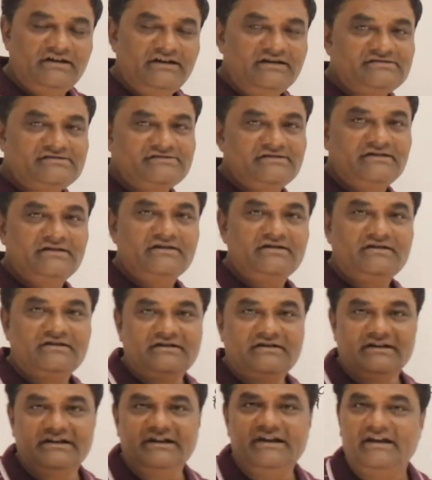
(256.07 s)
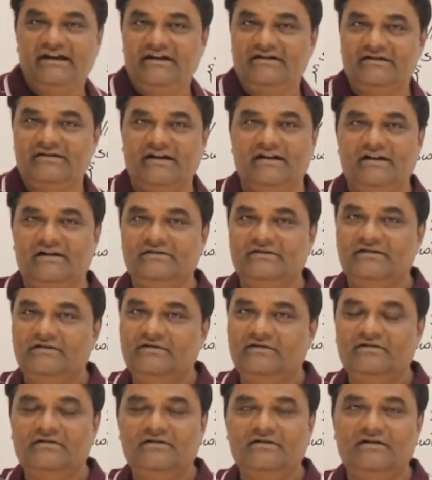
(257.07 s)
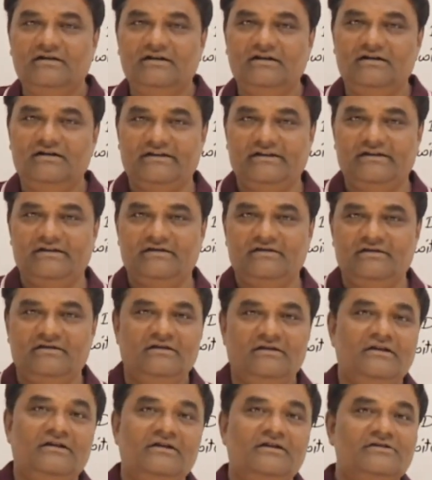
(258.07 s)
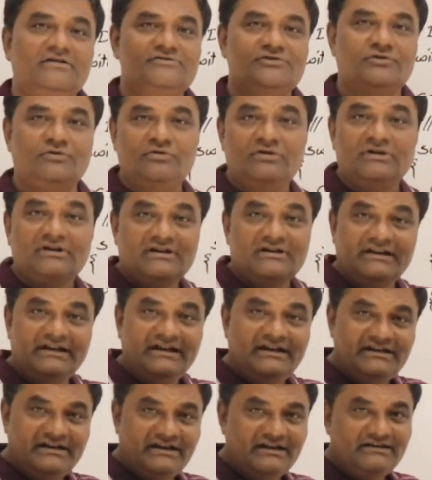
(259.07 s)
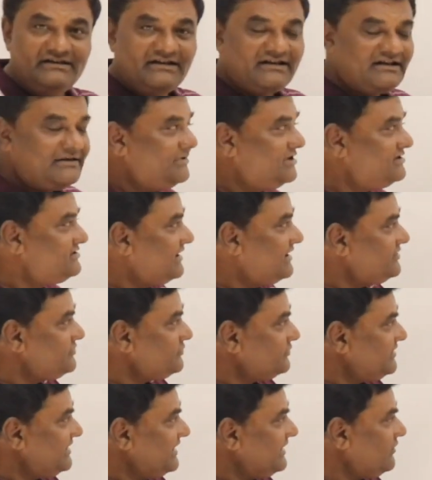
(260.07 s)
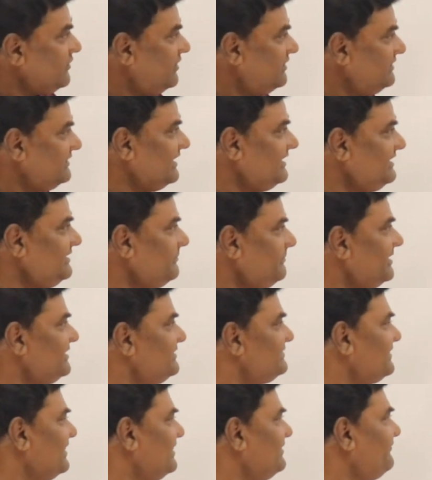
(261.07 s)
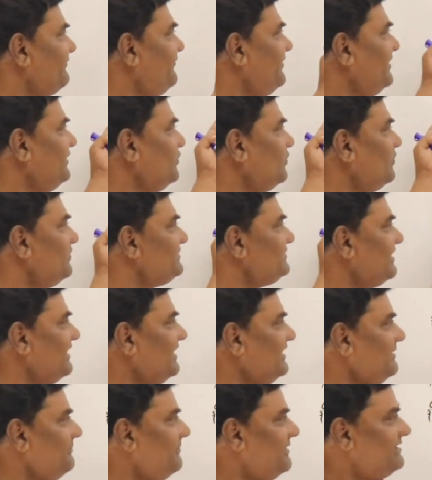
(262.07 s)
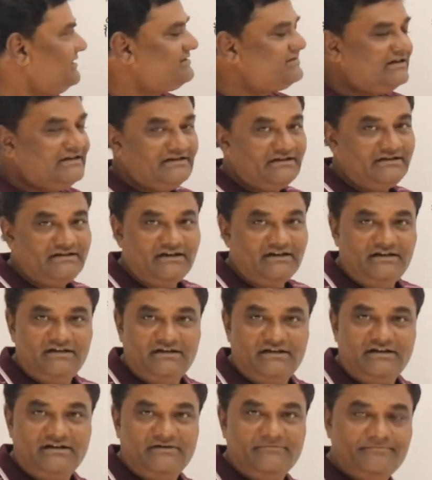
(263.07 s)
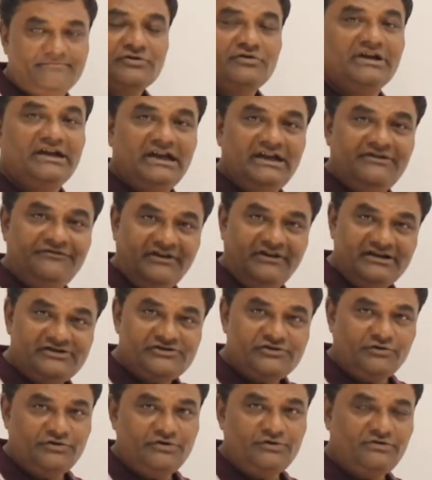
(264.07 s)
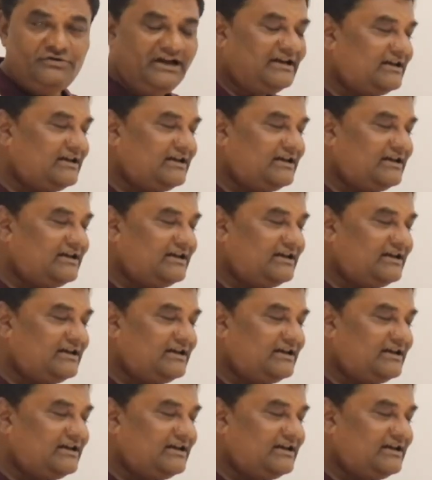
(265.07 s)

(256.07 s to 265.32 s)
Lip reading: is create an array. So creating an array means I should take all the elements and fill those elements in an array. So if I show you